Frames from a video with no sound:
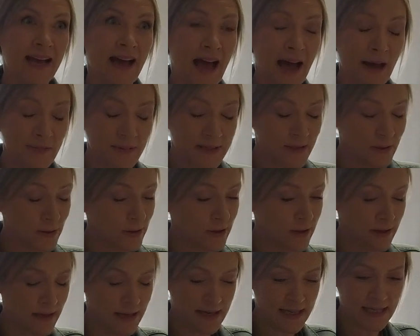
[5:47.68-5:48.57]
It
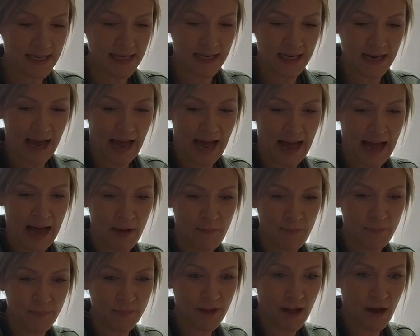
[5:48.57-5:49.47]
absolutely did.
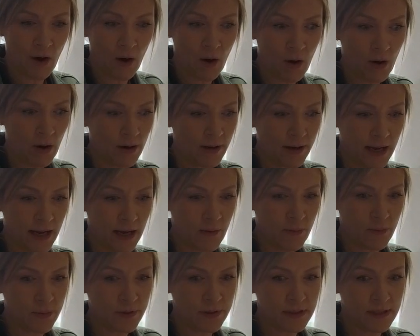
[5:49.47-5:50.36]

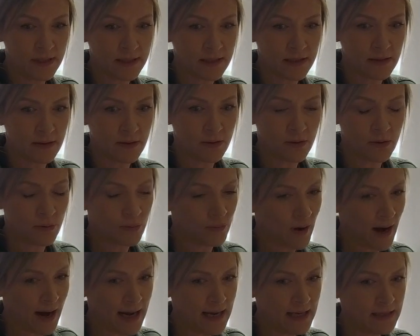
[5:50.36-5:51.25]
It was
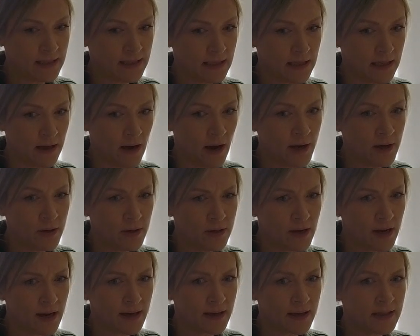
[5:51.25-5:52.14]
crazy. I
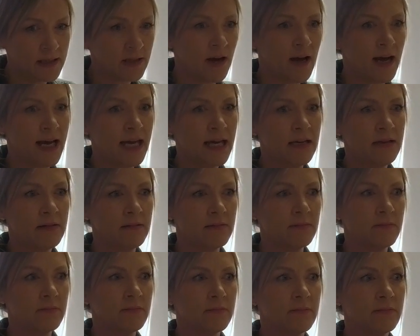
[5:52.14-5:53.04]
knew because
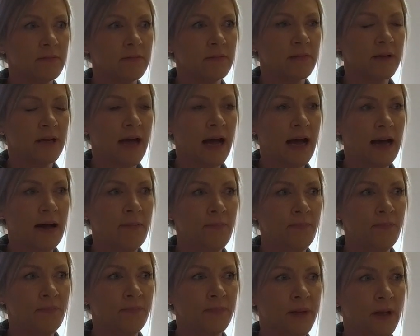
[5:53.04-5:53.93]

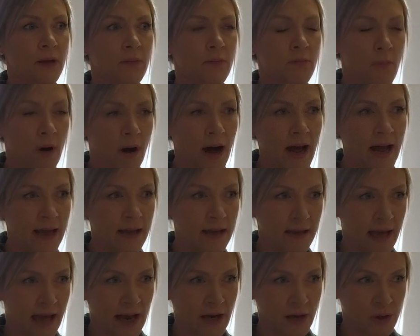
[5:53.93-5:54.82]
my
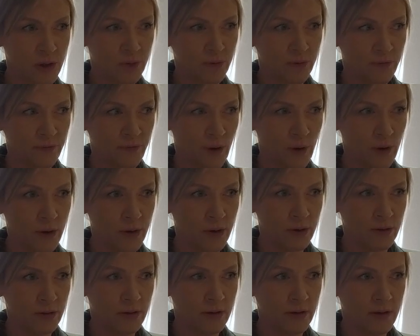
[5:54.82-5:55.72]
actual
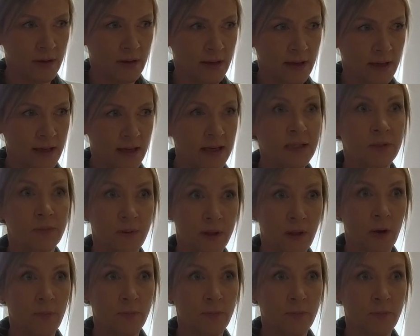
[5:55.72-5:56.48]
phone is with